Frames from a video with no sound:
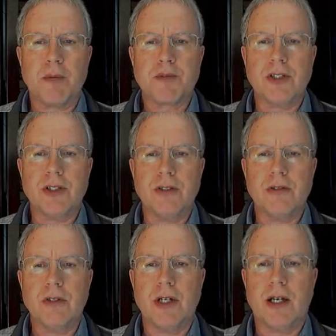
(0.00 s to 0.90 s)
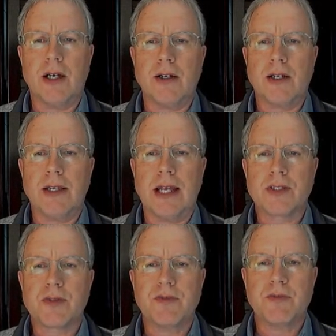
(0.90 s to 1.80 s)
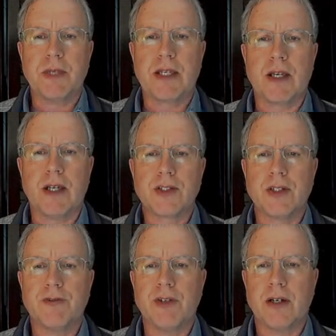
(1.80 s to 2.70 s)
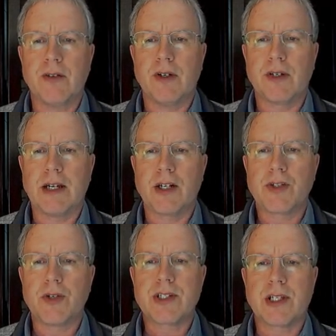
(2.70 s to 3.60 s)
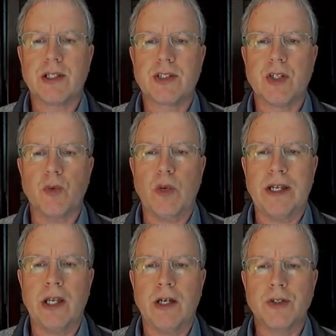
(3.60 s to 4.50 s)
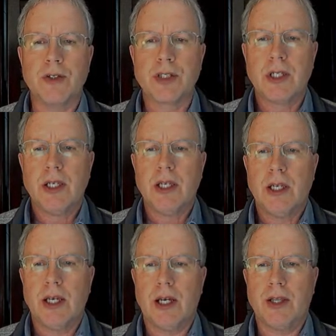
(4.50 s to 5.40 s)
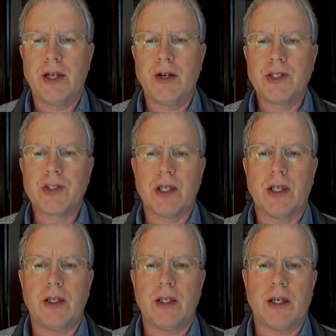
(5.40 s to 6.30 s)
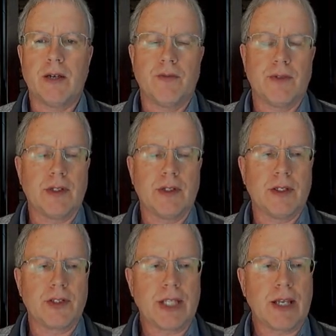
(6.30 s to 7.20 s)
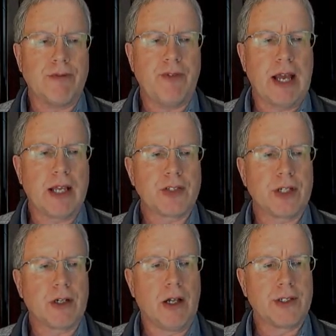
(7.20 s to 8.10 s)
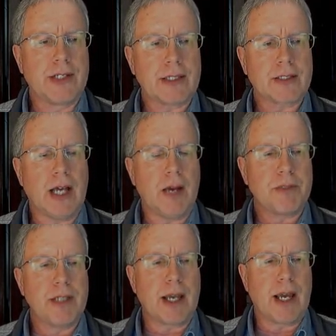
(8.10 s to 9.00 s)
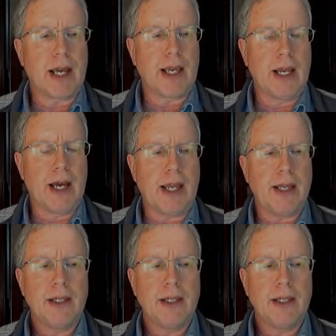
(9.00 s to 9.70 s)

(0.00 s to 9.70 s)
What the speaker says: to do, and that's because of a characteristic that's in Windows. There is a set of files that are called desktop.ini.